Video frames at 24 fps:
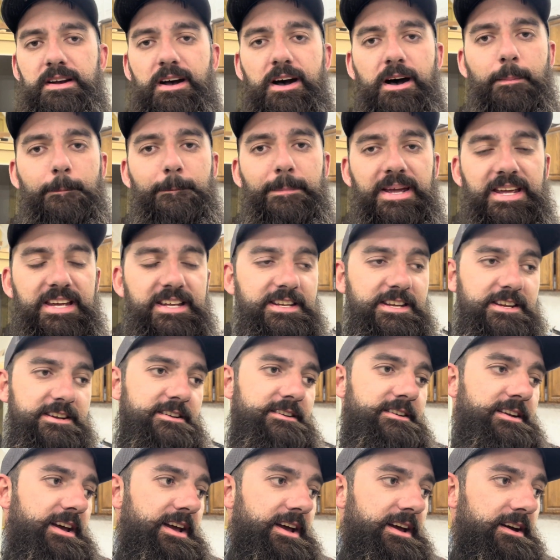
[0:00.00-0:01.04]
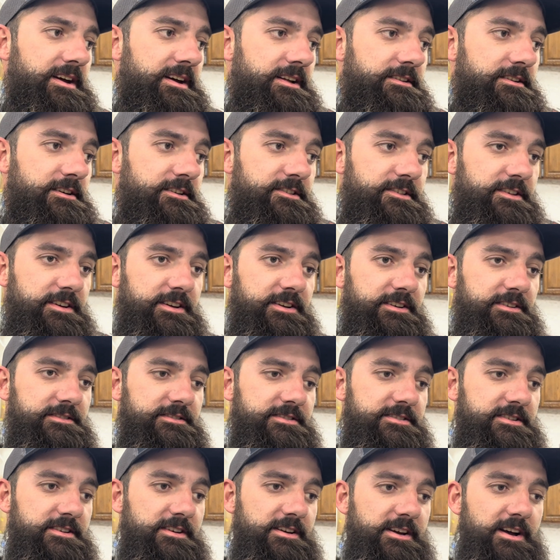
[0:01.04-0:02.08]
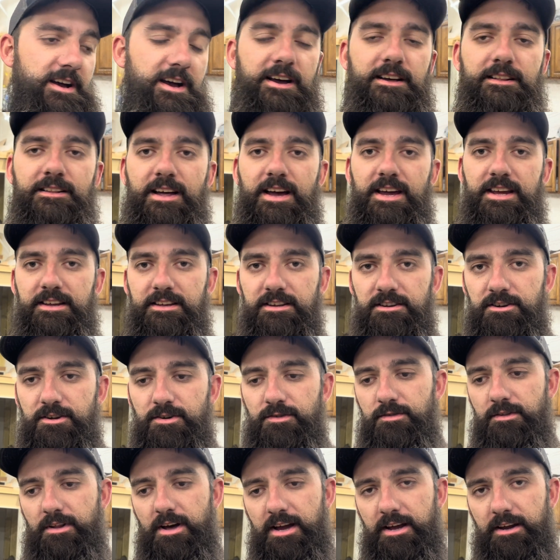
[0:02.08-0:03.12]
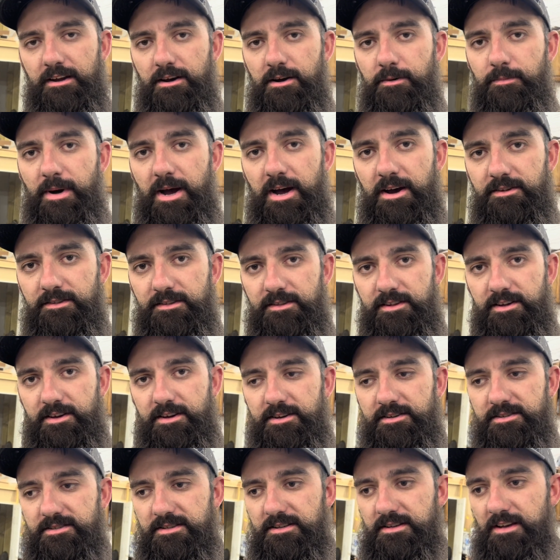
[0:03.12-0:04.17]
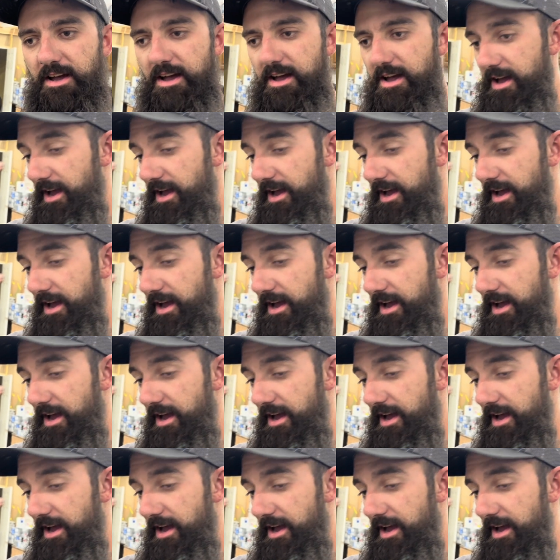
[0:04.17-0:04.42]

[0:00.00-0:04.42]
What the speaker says: opinion and the things that I like and don't like about this